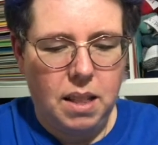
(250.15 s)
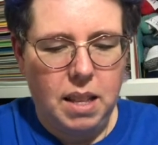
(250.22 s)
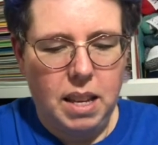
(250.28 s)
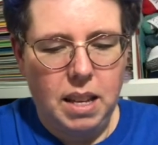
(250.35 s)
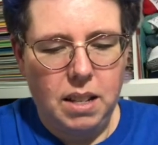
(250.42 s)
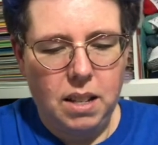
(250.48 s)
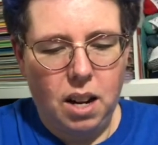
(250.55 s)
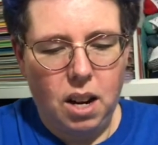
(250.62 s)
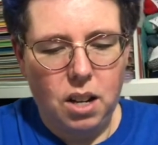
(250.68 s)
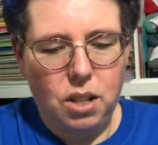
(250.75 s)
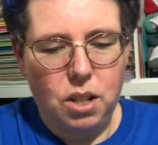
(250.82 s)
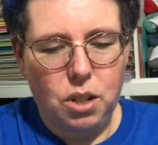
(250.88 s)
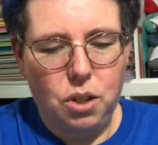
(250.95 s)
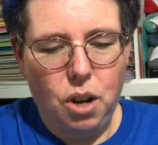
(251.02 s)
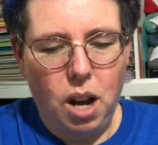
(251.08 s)
These are
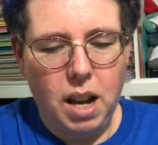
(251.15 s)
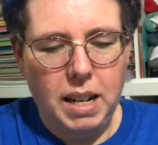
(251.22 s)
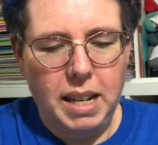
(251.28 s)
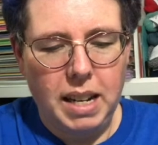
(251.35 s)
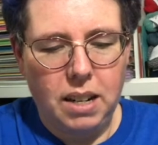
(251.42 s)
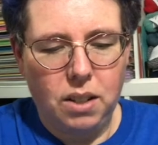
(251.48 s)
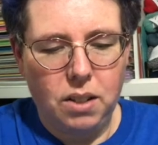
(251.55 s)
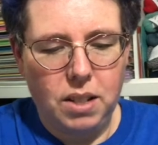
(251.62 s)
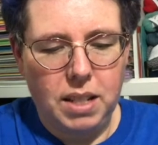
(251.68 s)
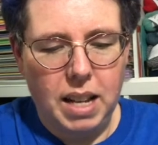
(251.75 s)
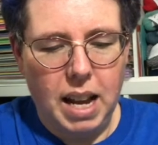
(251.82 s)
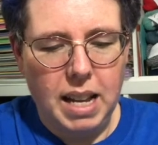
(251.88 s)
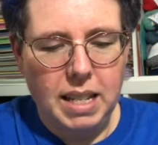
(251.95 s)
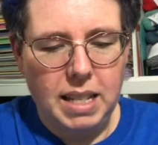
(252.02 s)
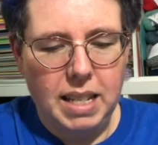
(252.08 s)
straw needles,
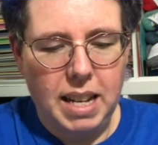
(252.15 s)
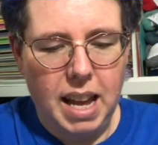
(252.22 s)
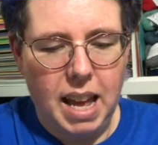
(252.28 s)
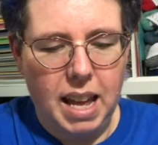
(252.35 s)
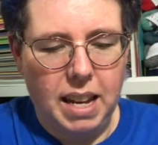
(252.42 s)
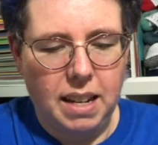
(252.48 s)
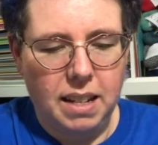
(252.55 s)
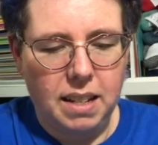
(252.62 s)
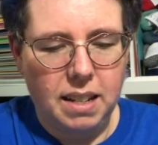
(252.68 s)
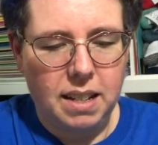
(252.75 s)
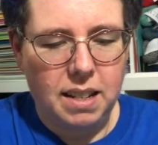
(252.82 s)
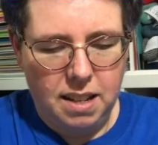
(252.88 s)
size 10.